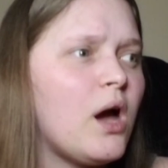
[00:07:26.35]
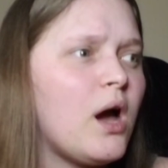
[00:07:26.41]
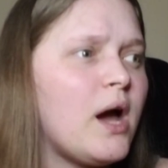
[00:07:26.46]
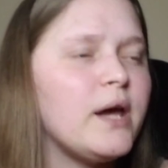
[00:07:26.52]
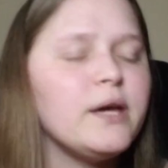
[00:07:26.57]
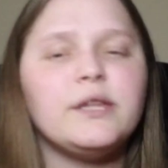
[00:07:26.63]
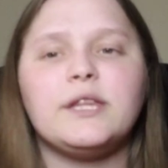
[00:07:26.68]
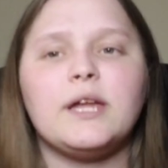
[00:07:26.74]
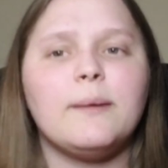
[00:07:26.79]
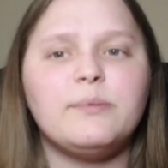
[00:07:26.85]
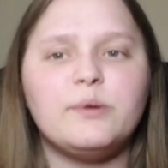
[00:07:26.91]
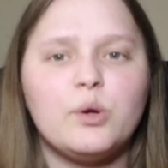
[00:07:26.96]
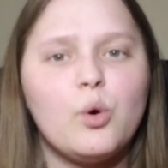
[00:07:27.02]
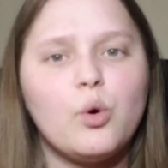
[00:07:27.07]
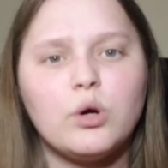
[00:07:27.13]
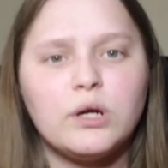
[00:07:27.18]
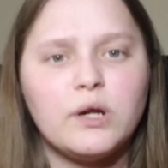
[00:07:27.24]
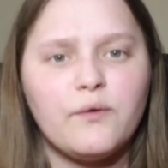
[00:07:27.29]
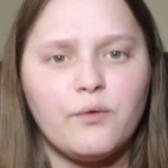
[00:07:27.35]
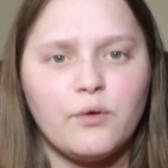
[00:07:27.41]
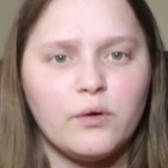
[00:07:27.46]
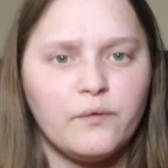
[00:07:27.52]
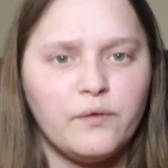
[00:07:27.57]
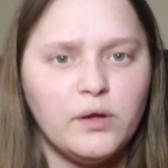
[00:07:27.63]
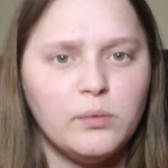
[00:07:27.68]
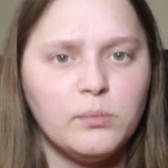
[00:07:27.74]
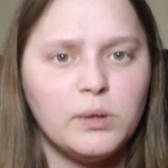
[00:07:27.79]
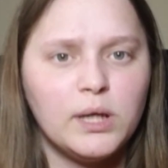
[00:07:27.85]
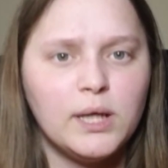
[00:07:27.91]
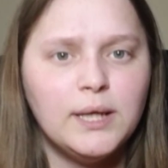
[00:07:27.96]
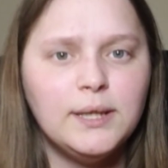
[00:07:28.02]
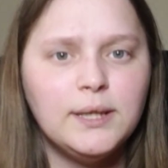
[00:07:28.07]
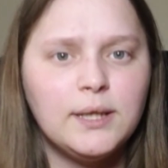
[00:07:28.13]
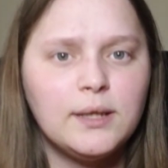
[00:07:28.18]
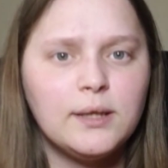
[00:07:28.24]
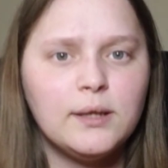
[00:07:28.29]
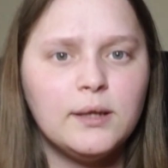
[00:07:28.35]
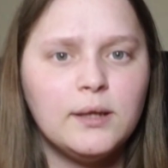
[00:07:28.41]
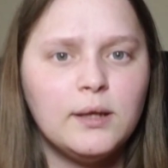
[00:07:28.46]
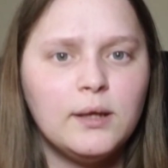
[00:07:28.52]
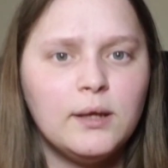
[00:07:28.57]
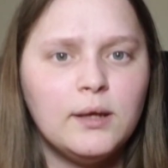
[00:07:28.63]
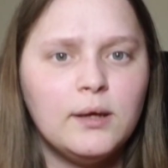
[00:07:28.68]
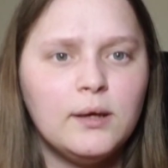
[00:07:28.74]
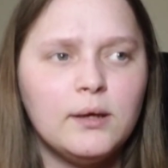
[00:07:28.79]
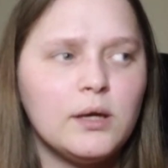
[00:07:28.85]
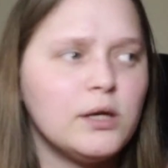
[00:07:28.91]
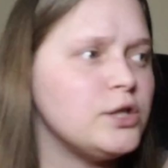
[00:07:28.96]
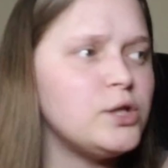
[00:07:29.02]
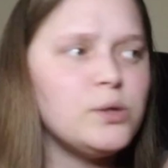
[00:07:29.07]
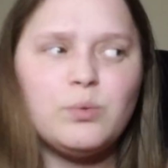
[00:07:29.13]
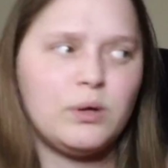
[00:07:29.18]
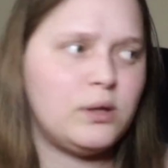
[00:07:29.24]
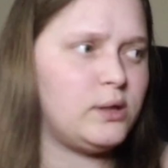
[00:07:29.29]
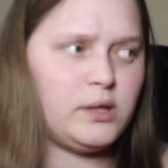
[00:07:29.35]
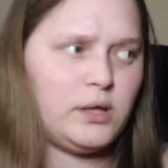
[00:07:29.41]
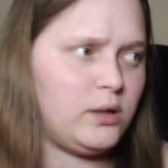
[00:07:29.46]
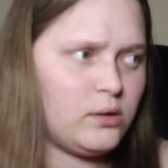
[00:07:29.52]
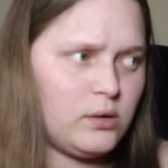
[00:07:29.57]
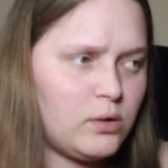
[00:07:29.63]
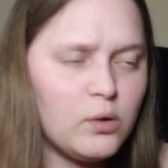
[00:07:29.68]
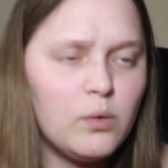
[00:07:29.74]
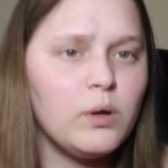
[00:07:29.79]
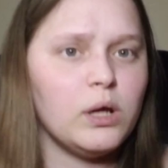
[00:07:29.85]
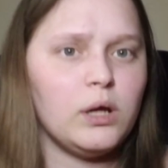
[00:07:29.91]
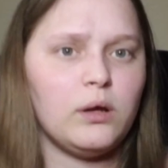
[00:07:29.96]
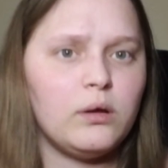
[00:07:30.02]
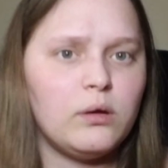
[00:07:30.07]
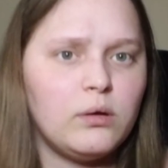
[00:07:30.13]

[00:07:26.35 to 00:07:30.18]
I stopped recording for a few minutes, and she wasn't cooing.